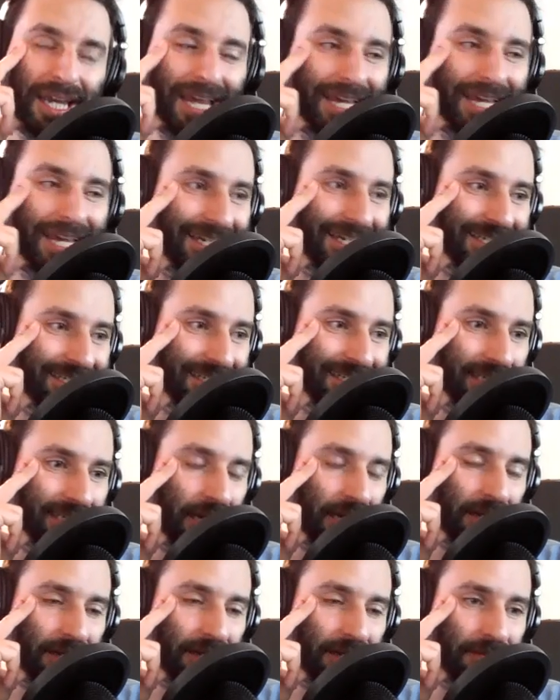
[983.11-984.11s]
And
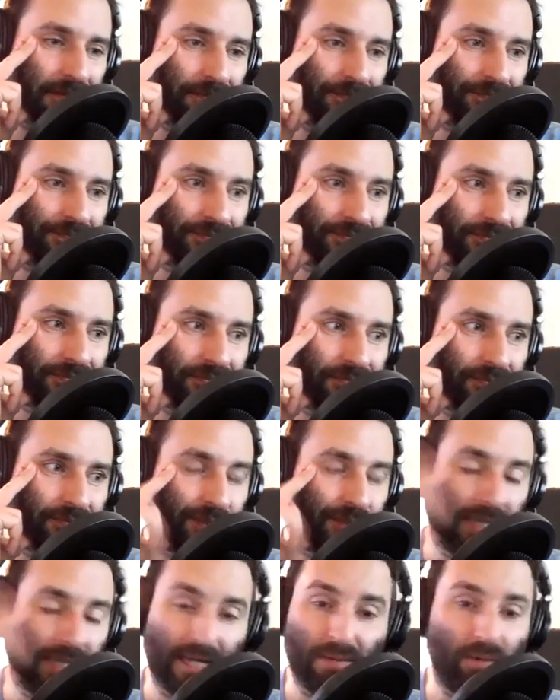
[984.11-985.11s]

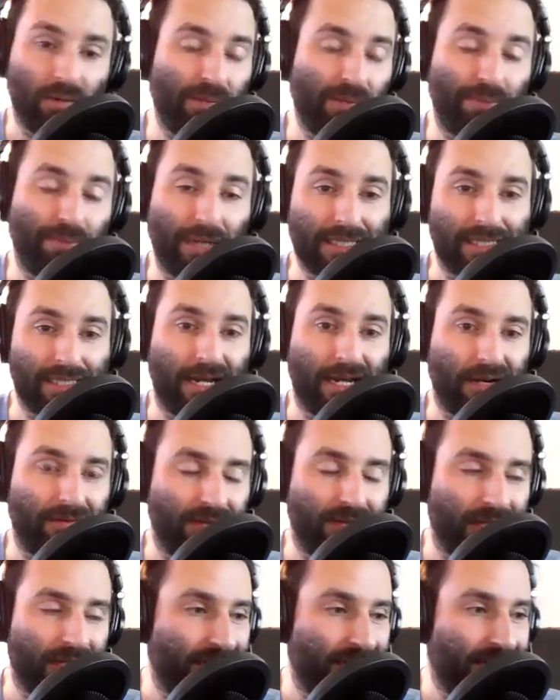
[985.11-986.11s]
but then when he busts out of
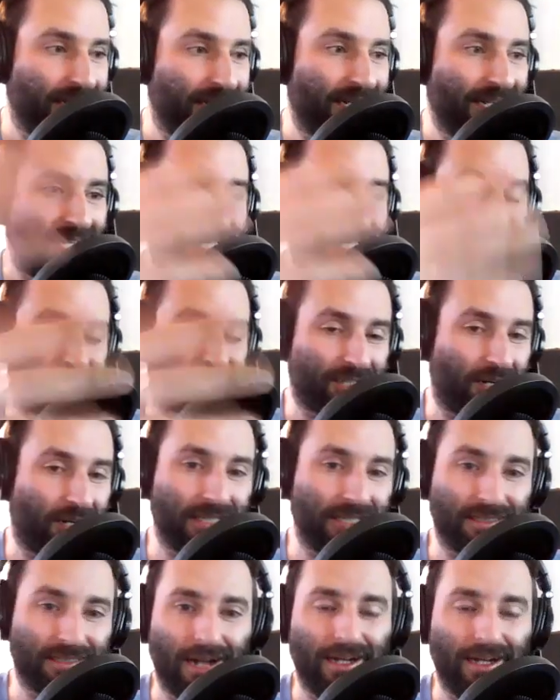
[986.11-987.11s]
it, he
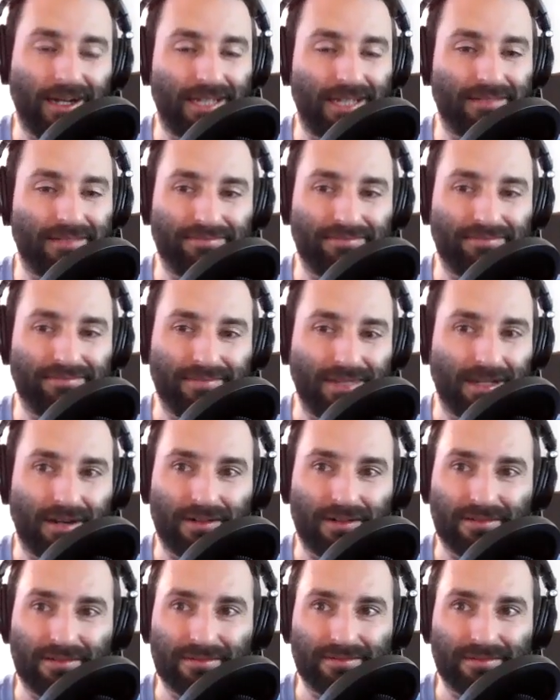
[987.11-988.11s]
started talking,
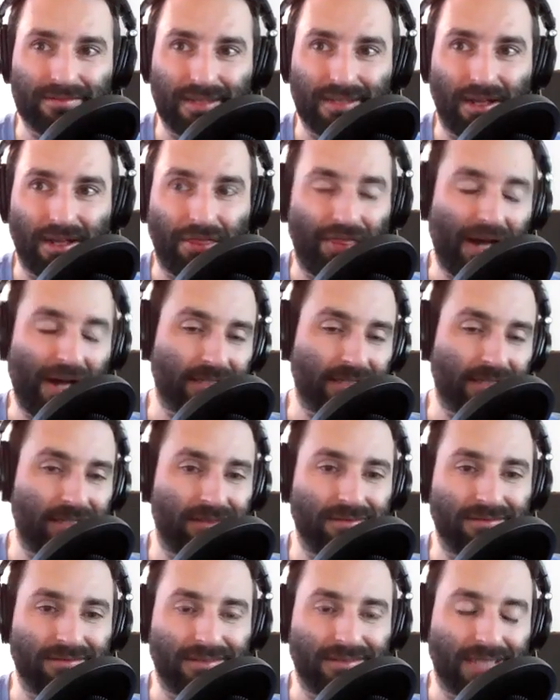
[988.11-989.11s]

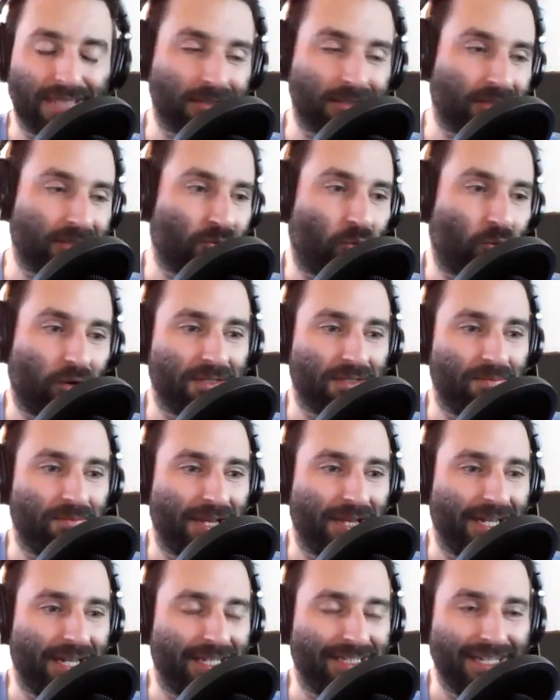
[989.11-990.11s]
1,000 words a
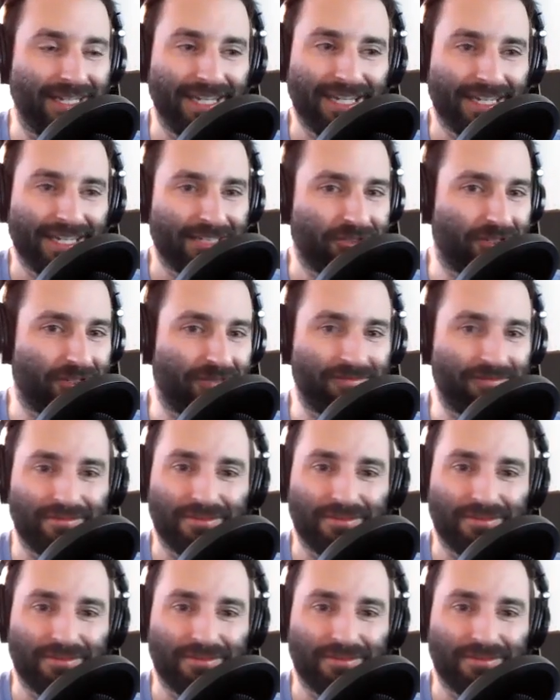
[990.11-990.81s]
minute, just